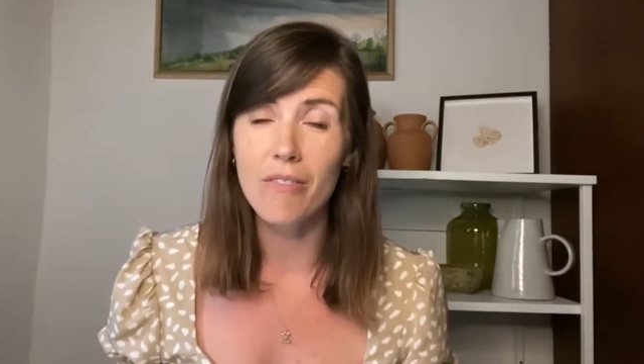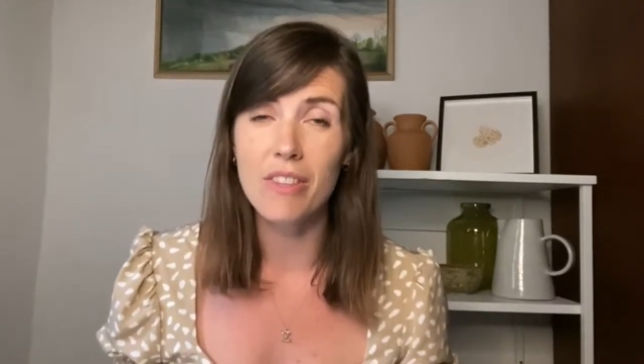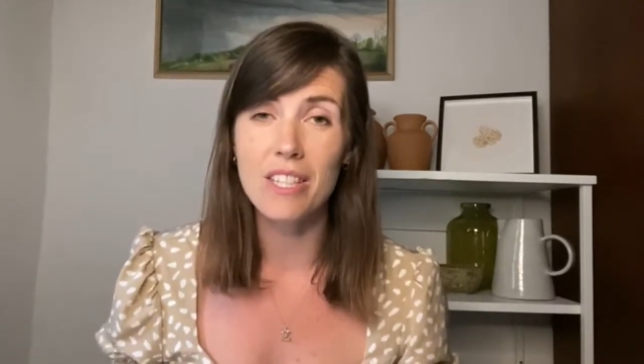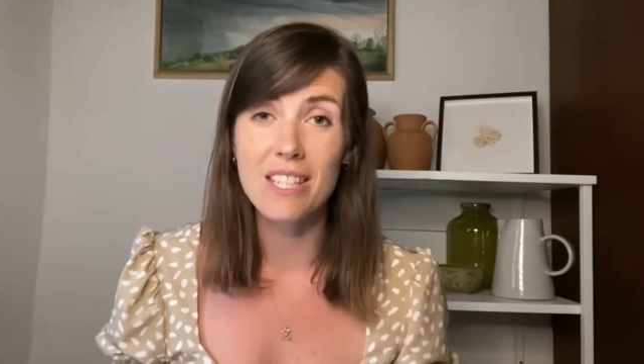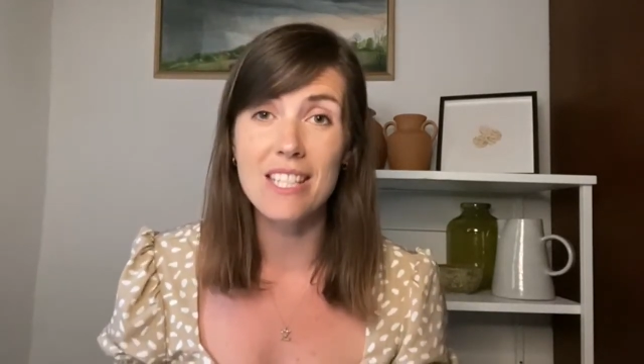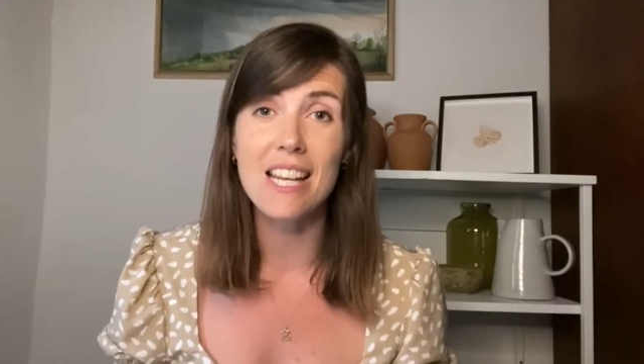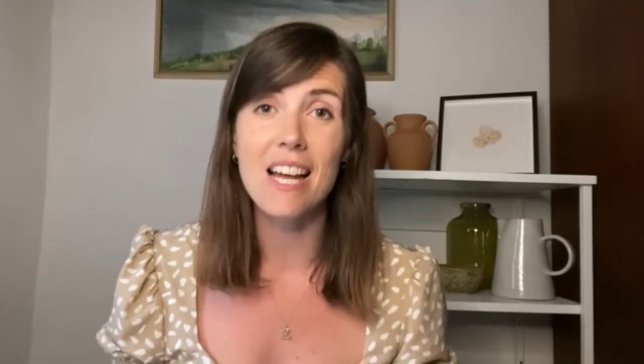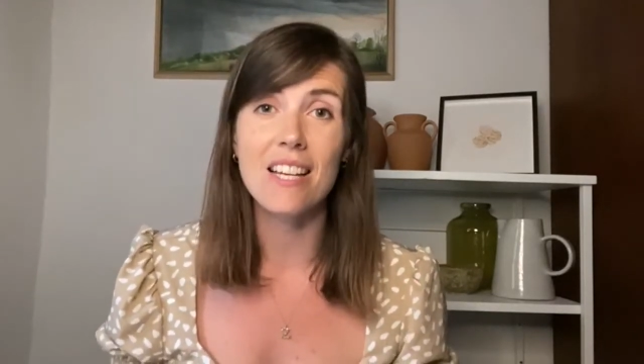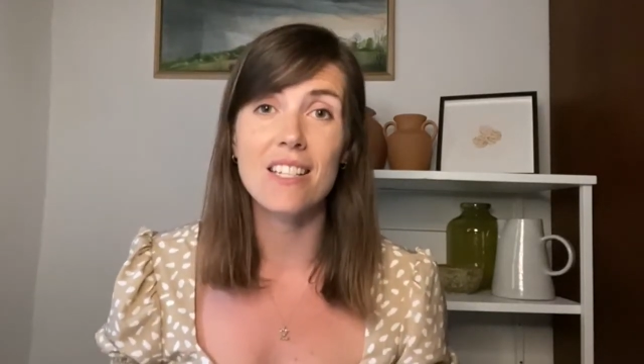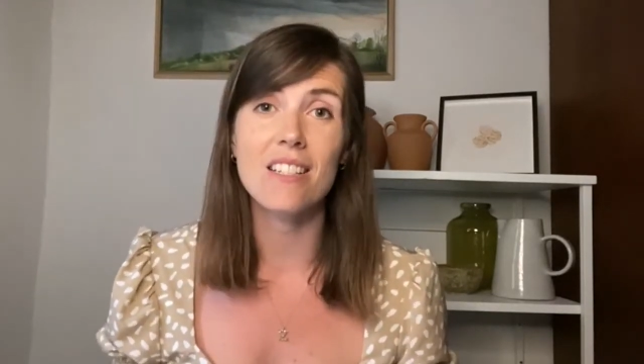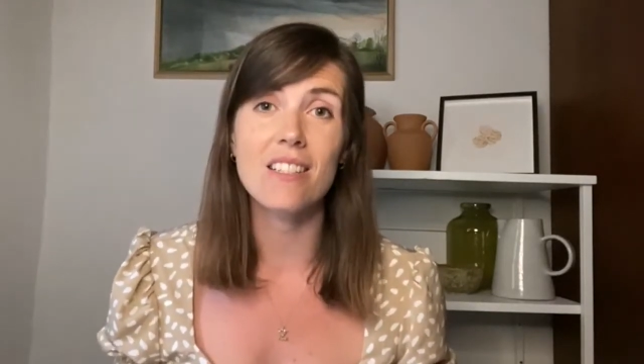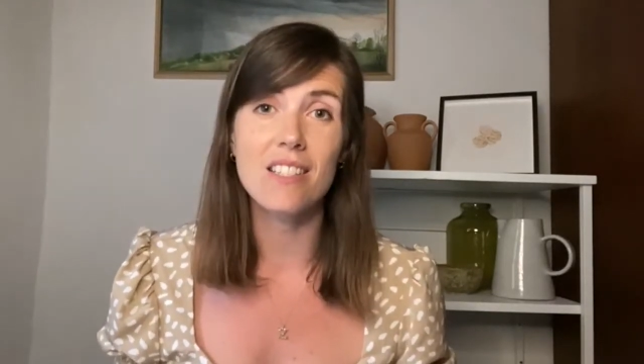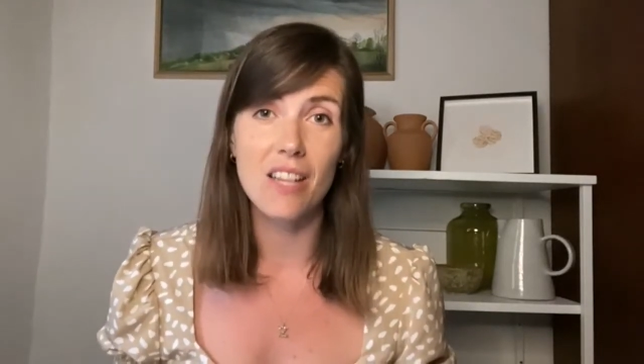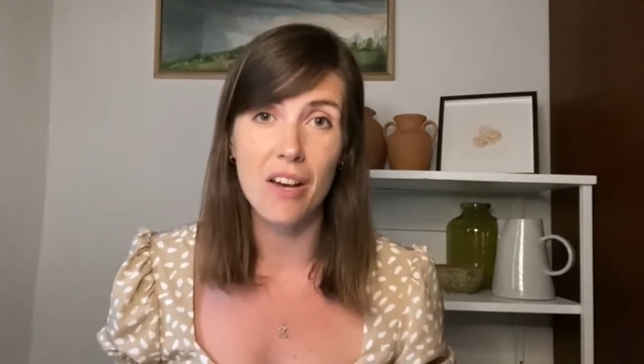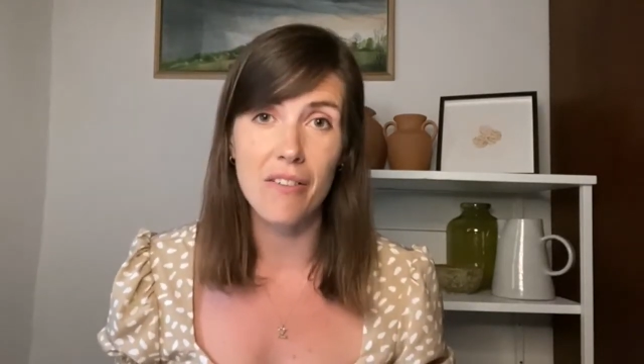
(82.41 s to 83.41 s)
the standard
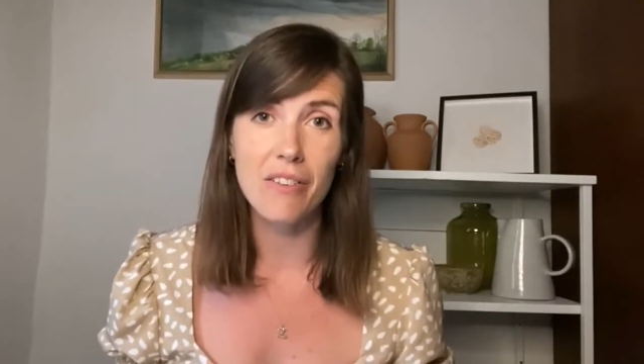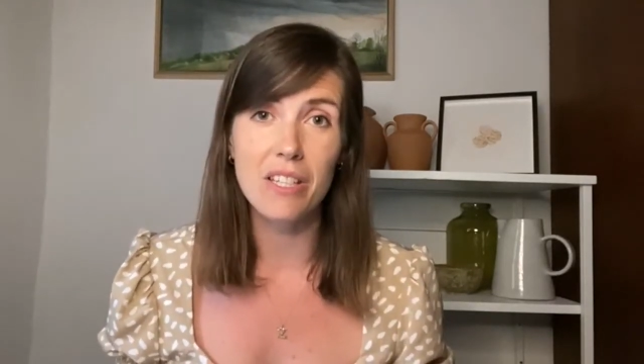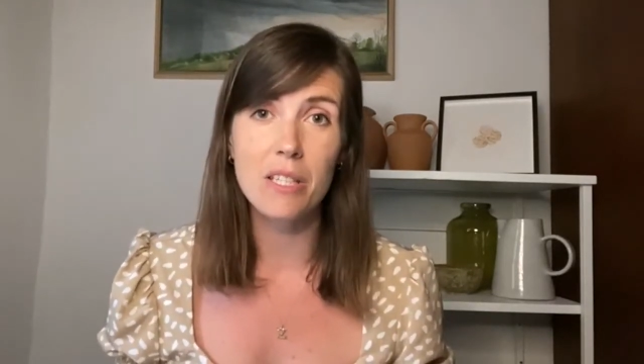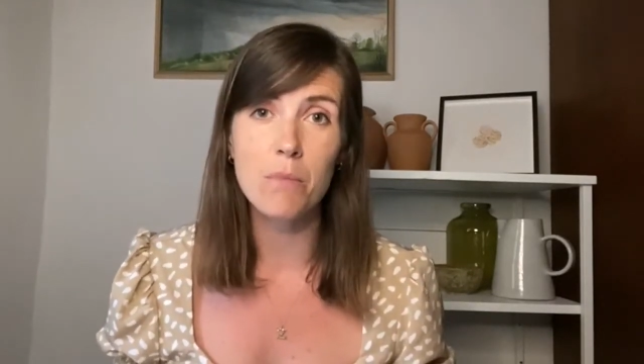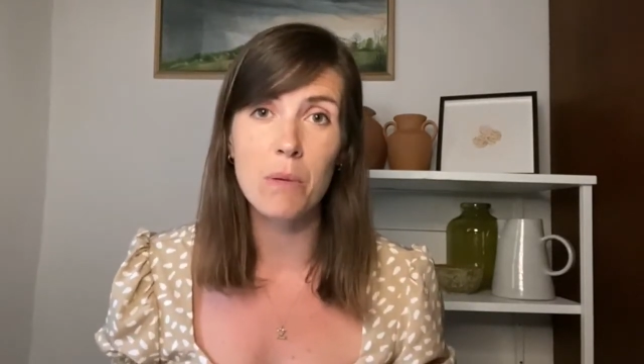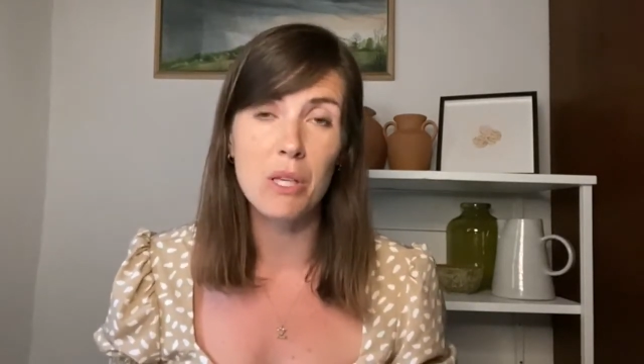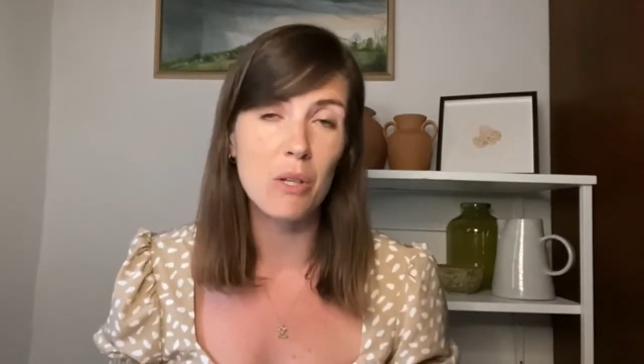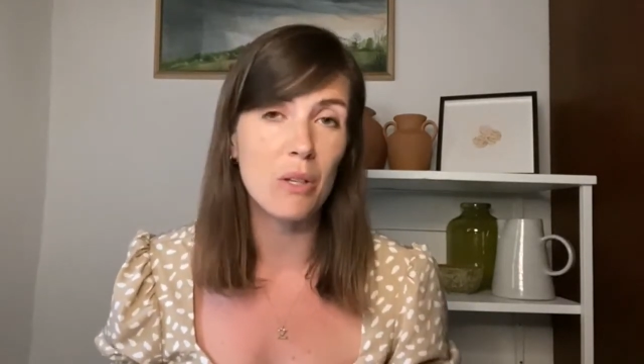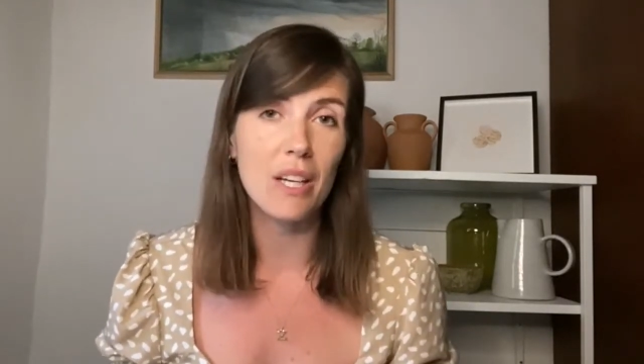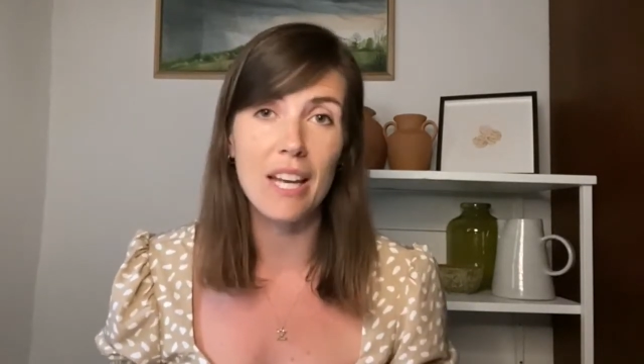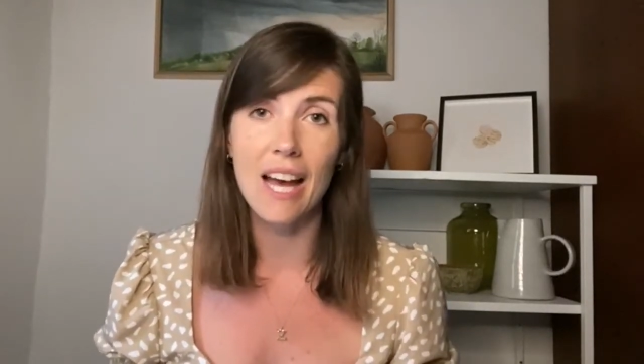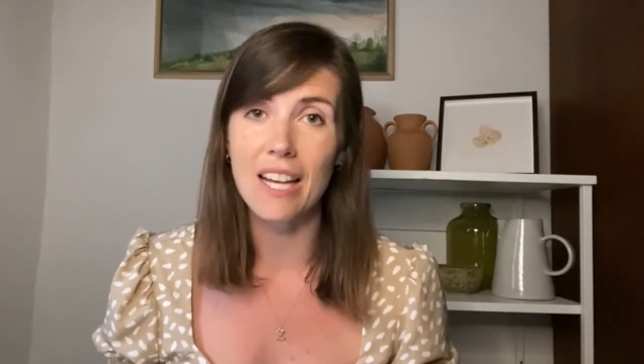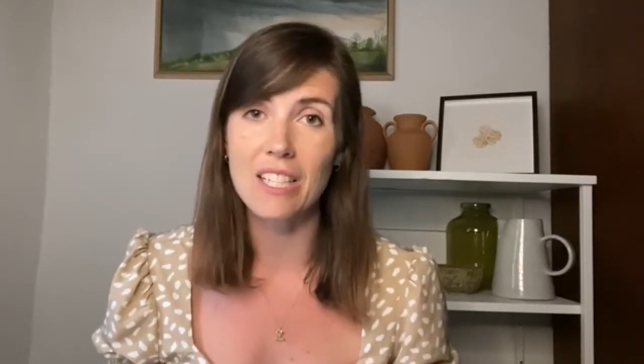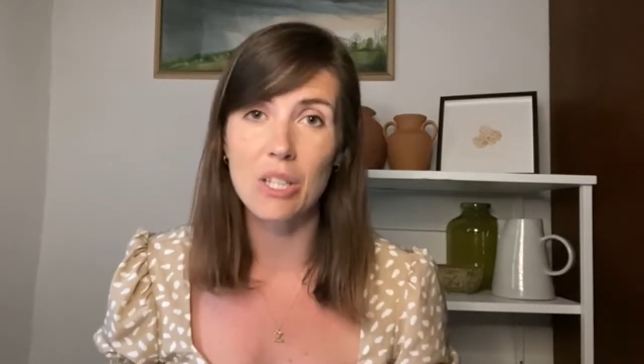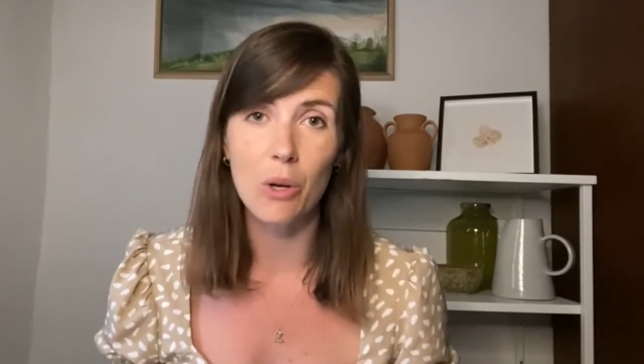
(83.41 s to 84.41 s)
service, but you can
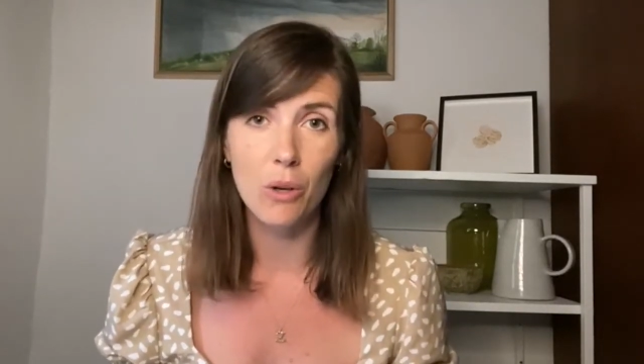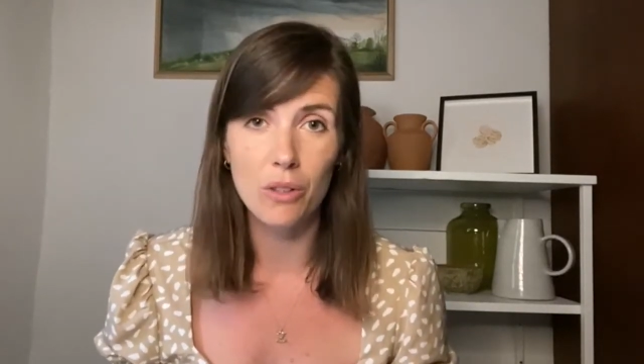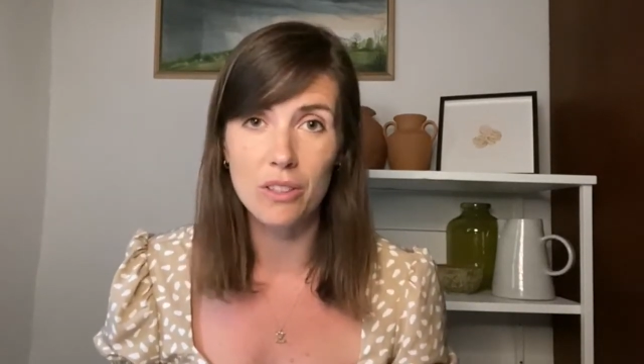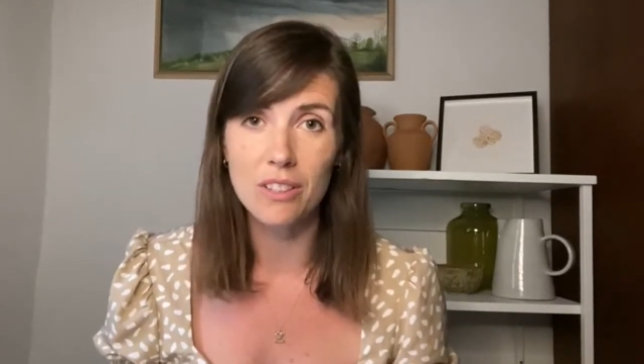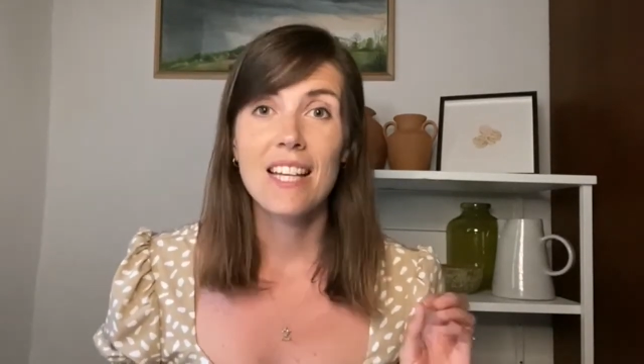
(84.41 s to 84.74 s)
add it on.